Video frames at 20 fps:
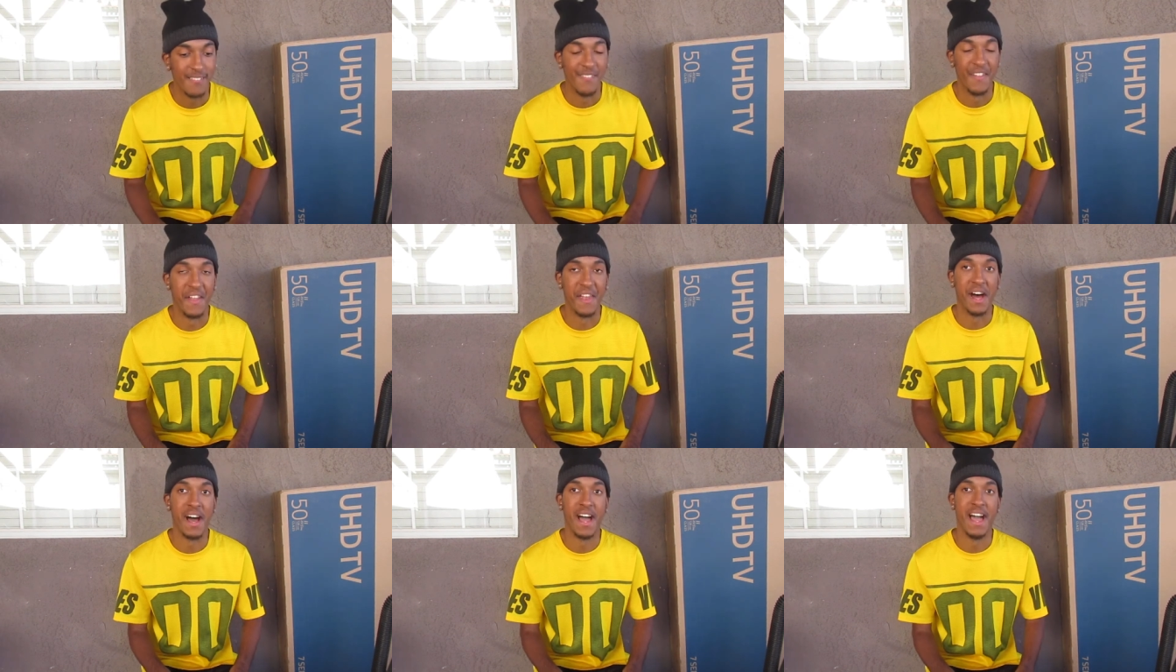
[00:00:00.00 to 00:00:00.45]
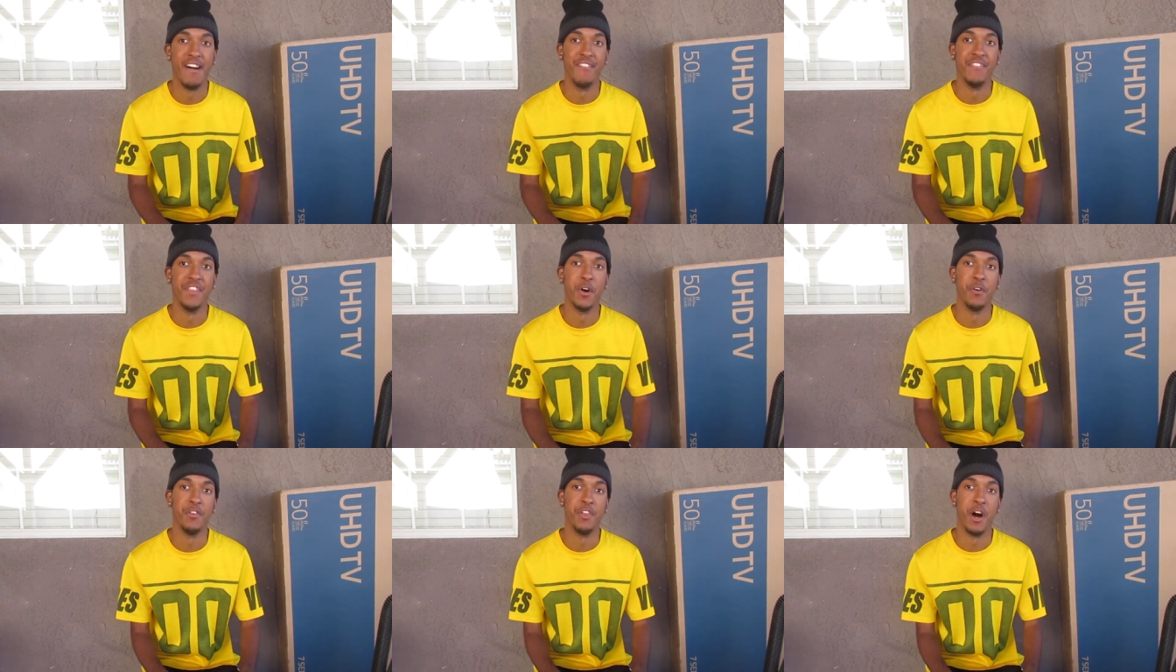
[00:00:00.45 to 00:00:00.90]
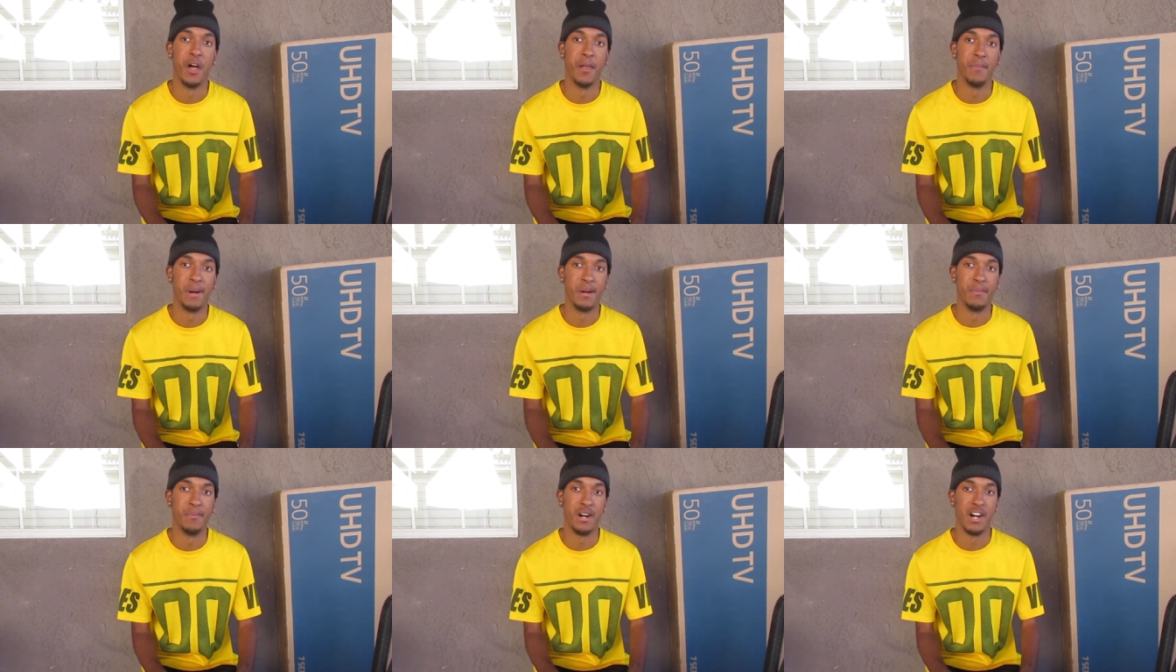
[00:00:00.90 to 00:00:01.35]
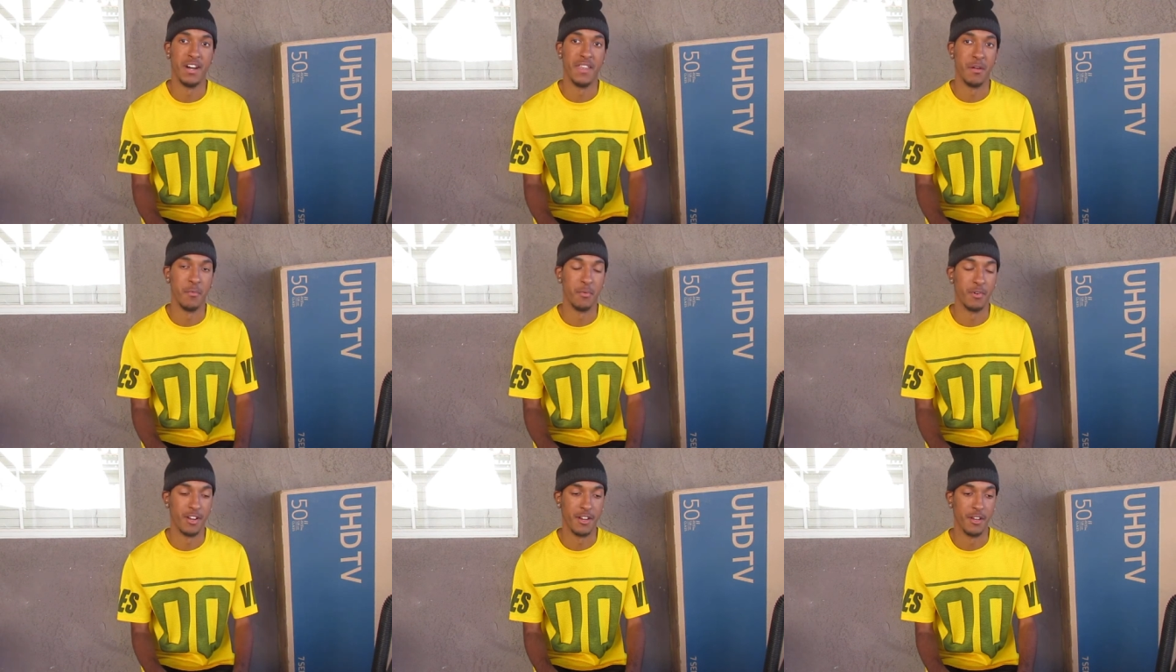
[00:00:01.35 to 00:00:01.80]
then I have no doubt in my mind
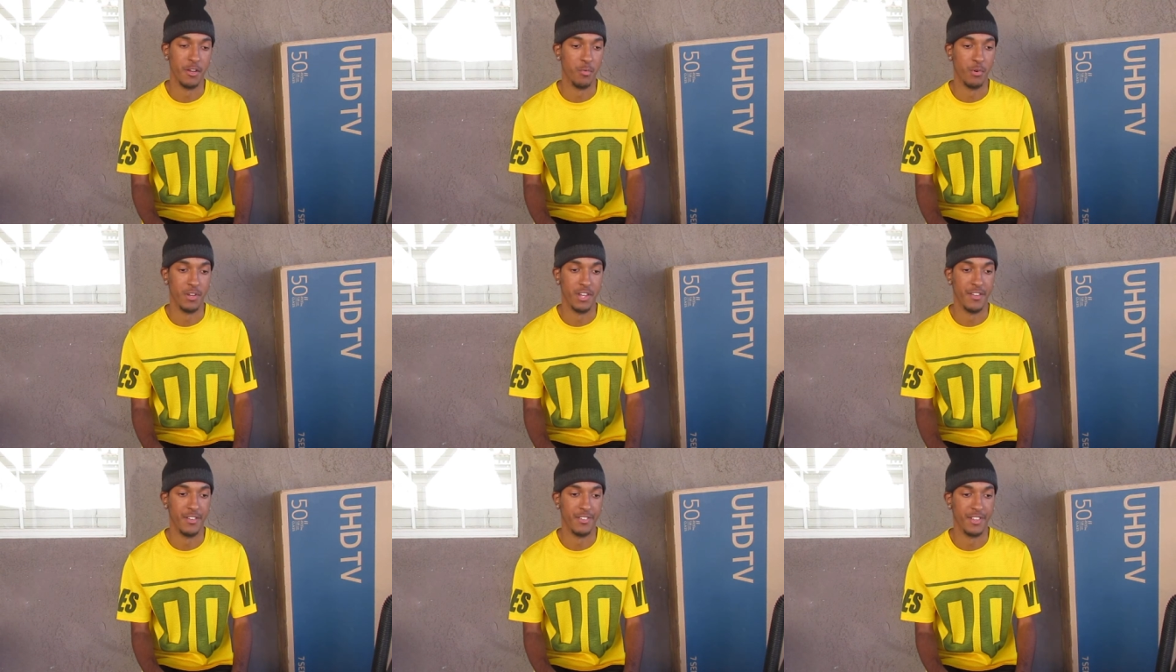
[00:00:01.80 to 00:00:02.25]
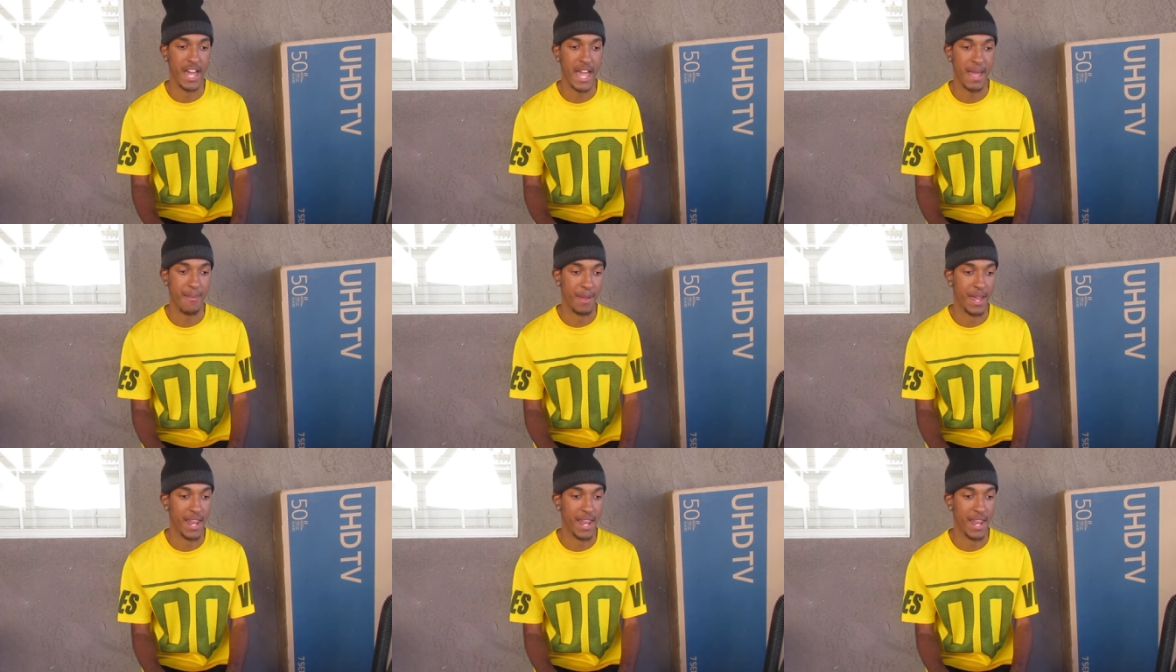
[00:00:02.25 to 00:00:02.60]
that we're going to win this game.